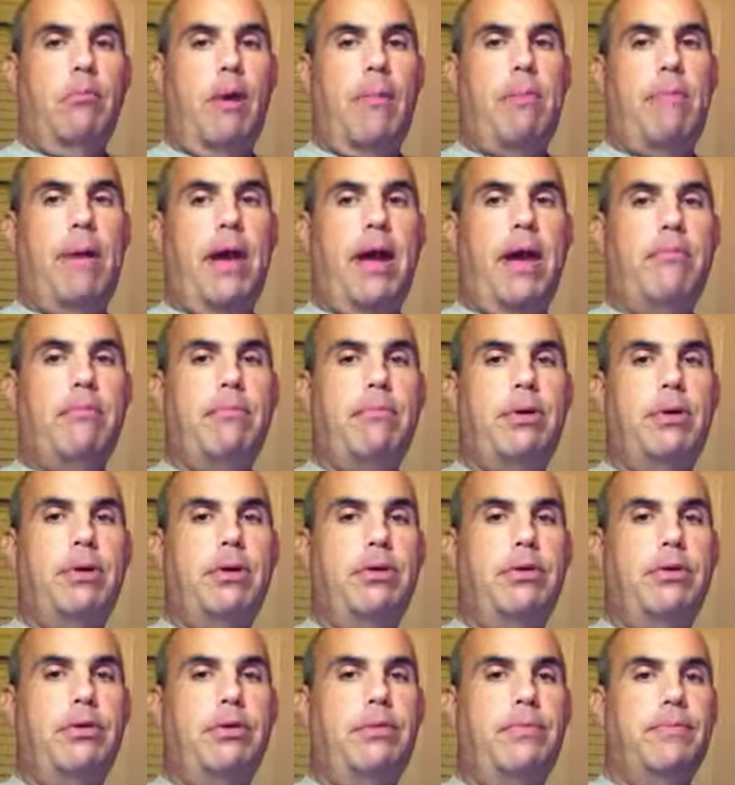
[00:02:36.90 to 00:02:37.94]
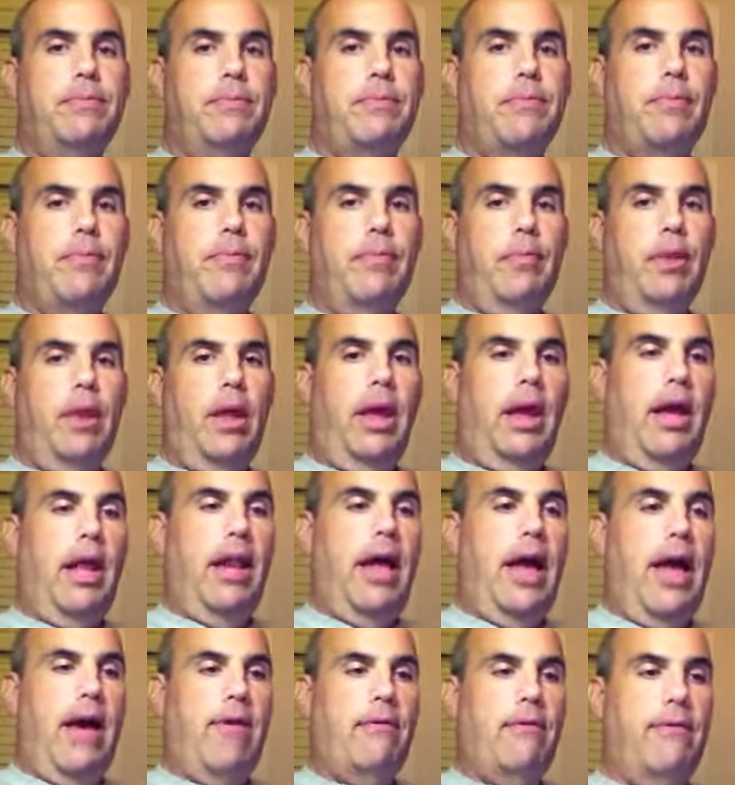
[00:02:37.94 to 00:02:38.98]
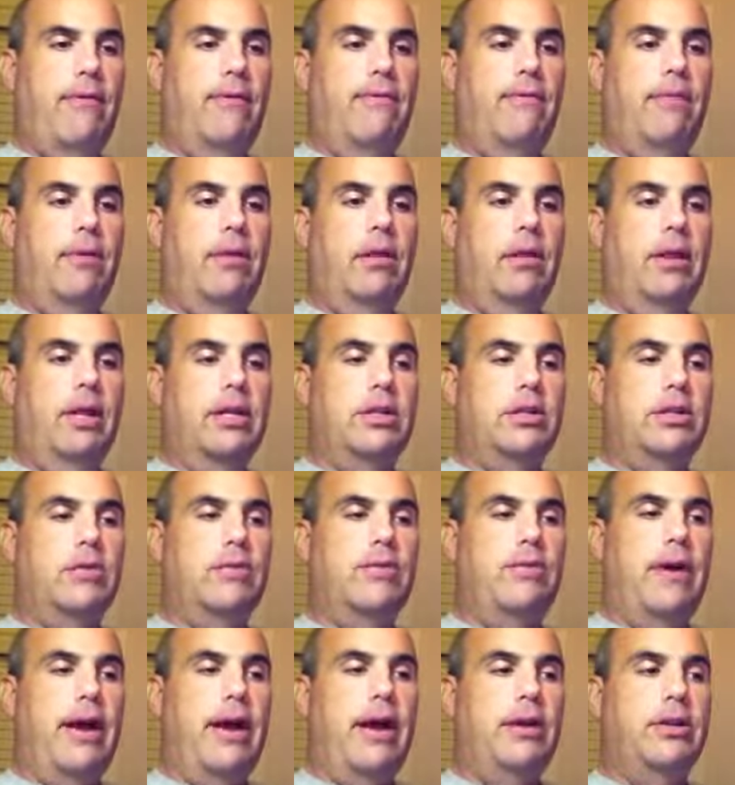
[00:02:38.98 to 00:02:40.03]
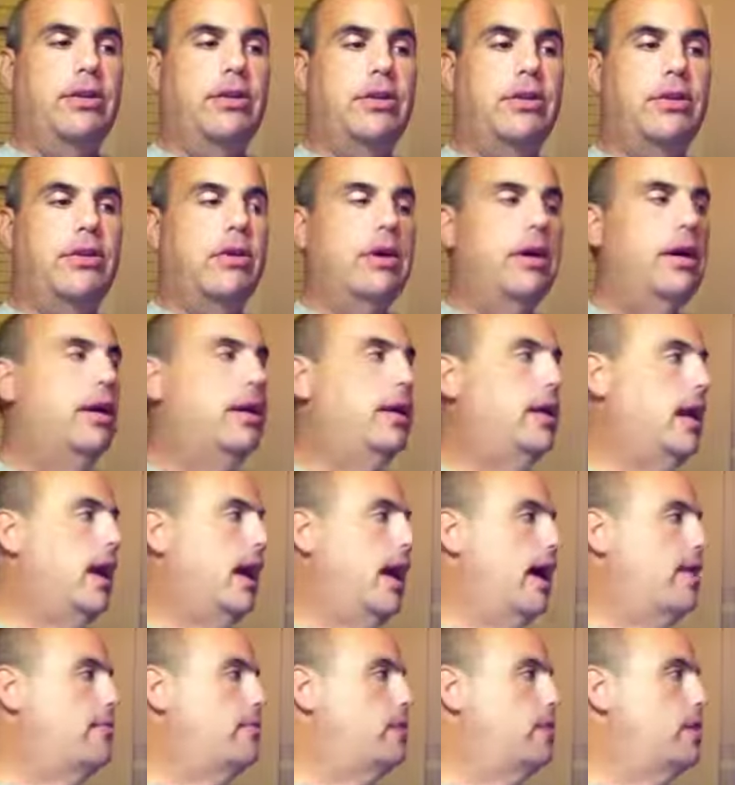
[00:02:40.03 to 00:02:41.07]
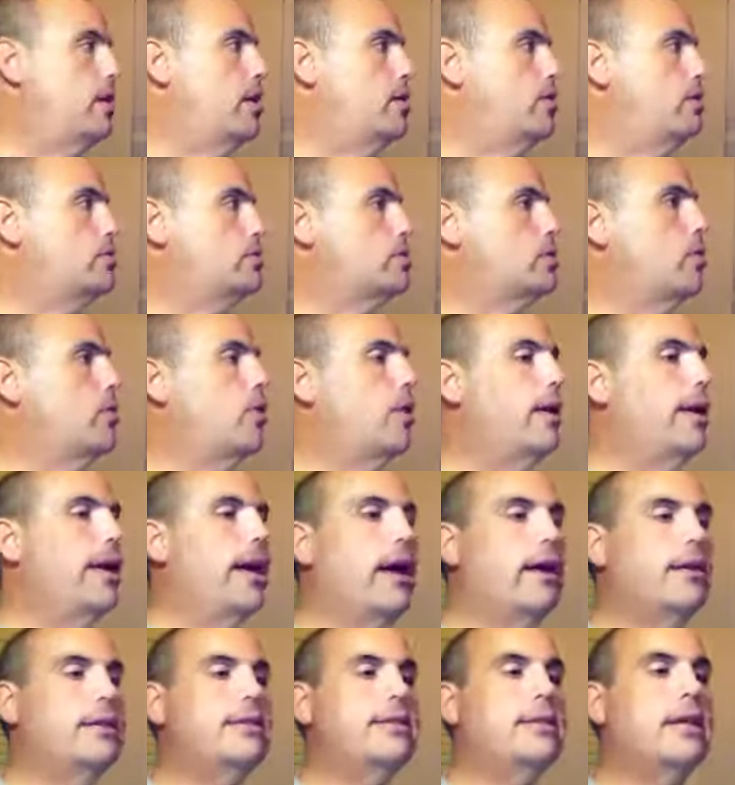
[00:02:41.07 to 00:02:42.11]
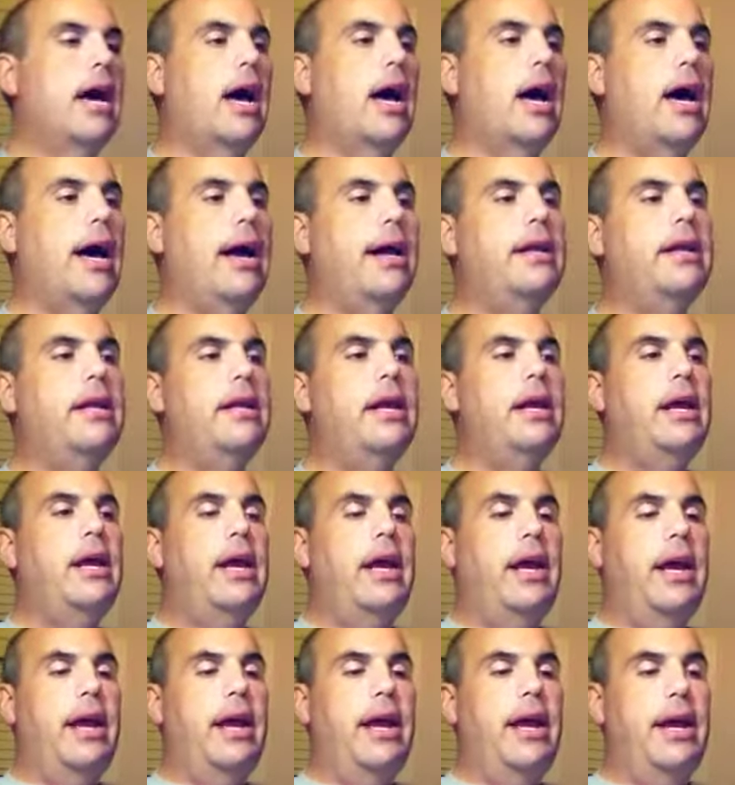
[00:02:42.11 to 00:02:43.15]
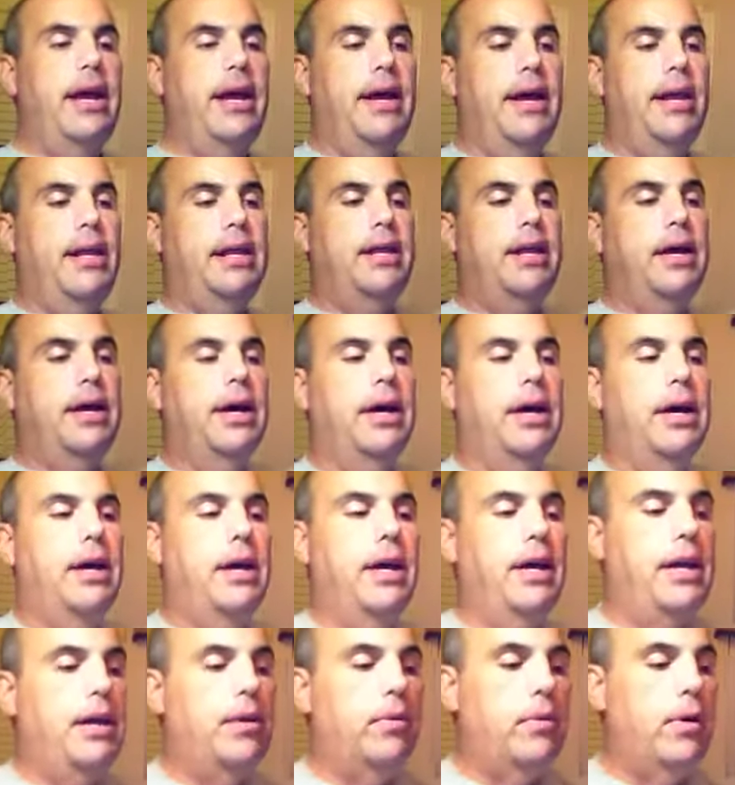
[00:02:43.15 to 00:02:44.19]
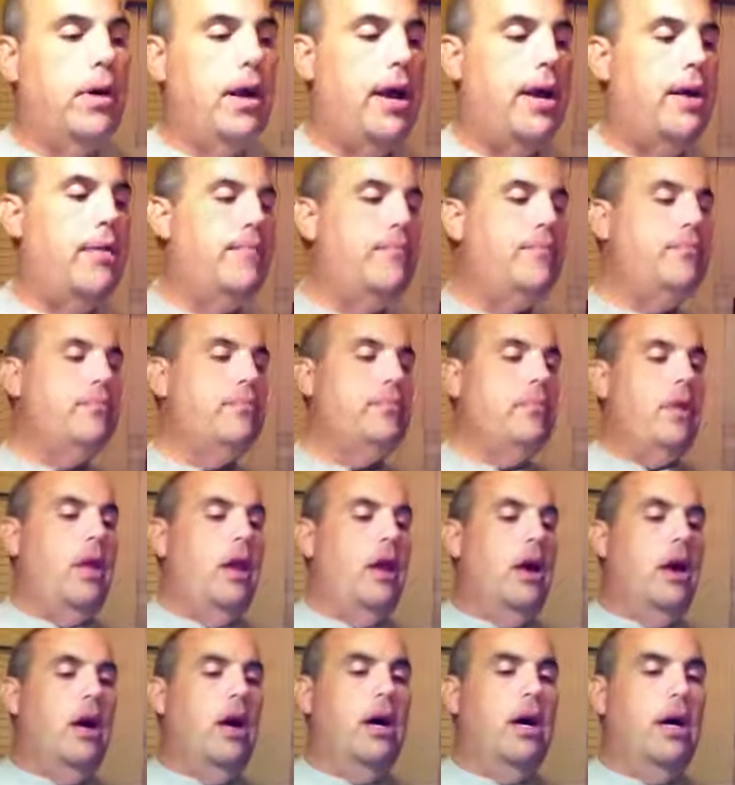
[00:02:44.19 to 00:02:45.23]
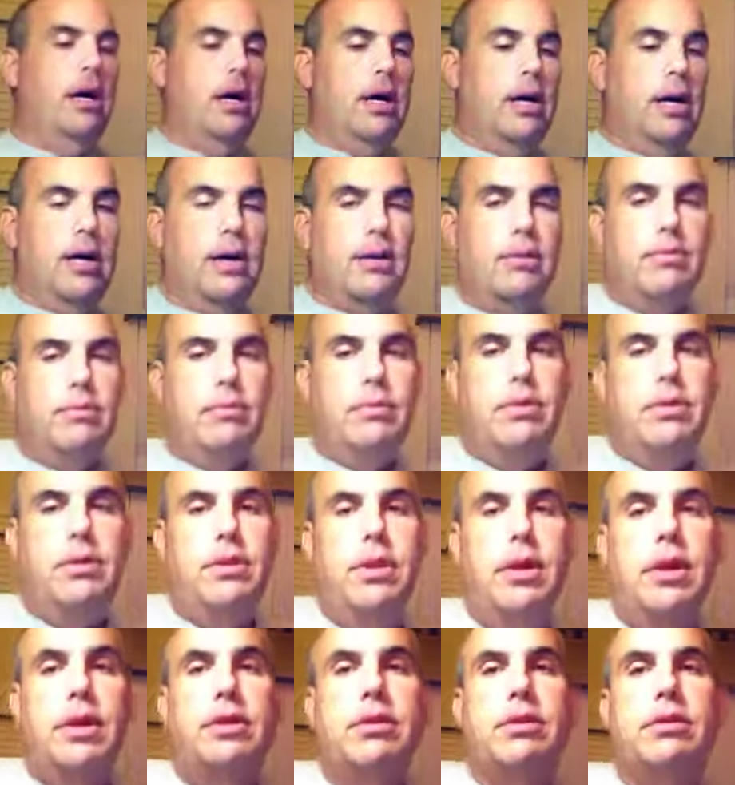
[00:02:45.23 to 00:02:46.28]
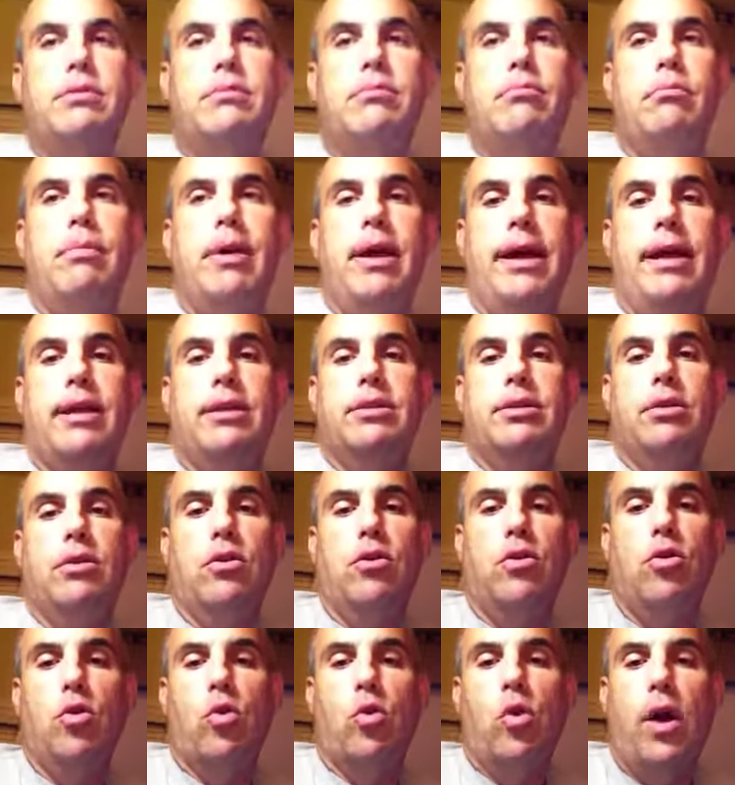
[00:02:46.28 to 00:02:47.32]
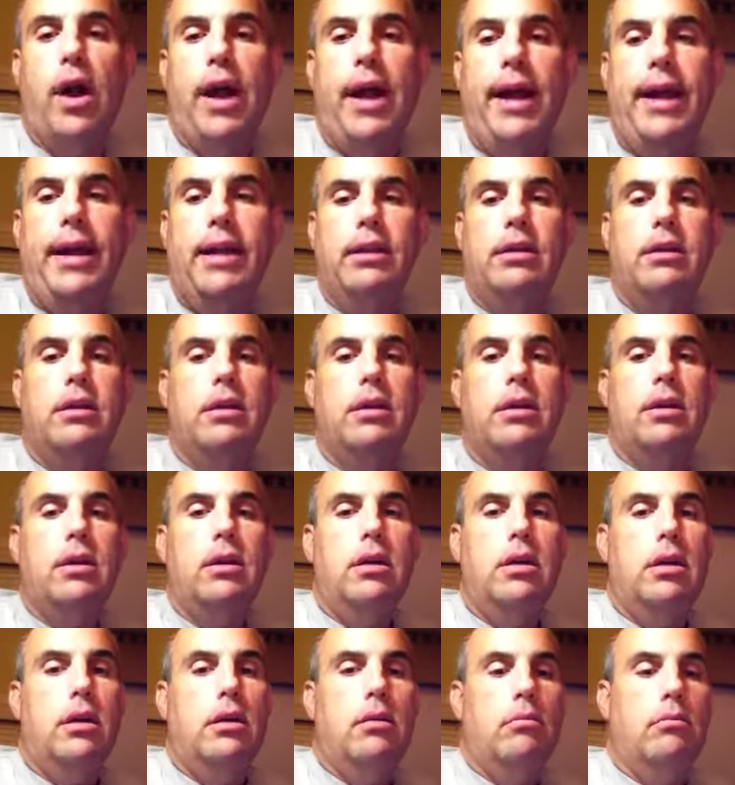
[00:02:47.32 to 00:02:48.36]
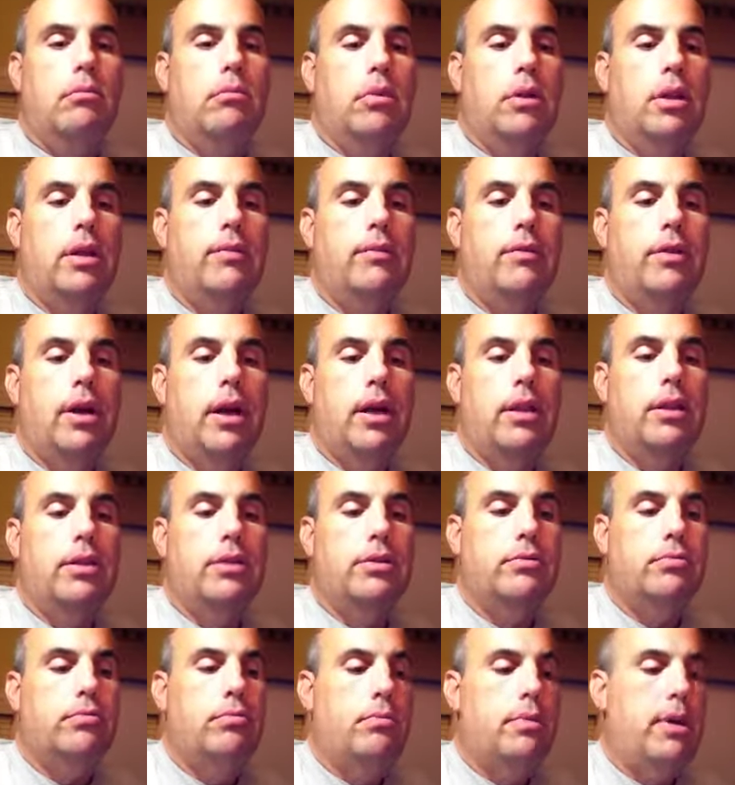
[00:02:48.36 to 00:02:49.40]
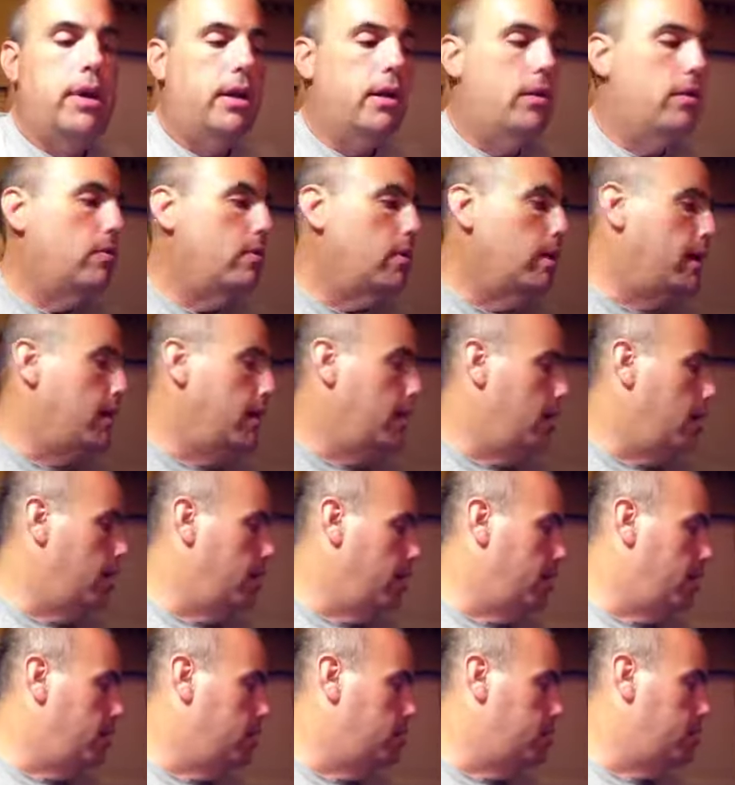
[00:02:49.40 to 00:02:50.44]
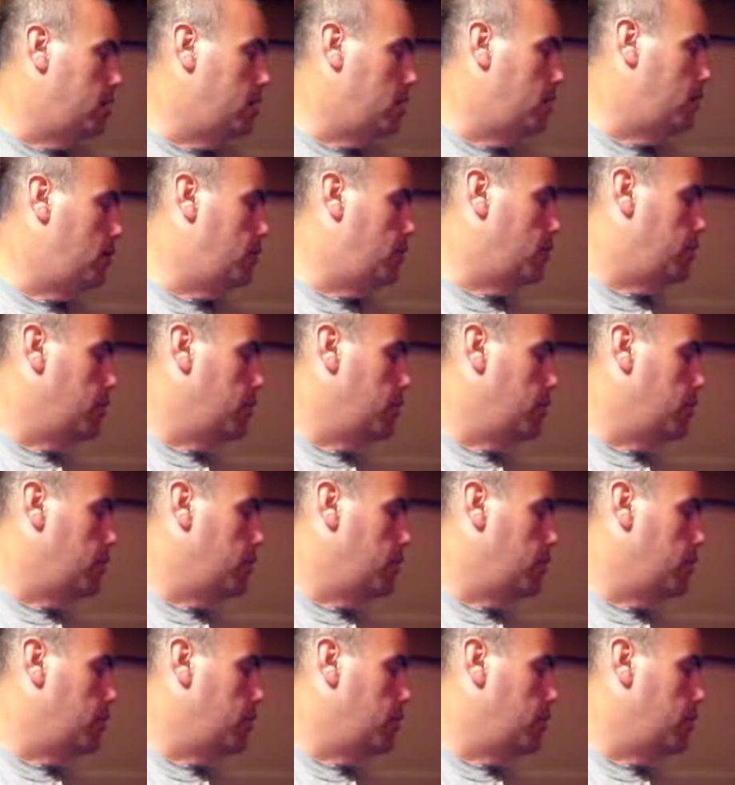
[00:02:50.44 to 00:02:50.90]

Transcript: paint booth, and I have an electric fan to it. I have a hose going outside, and anyway, this makes a great, believe it or not, this would make a great area. So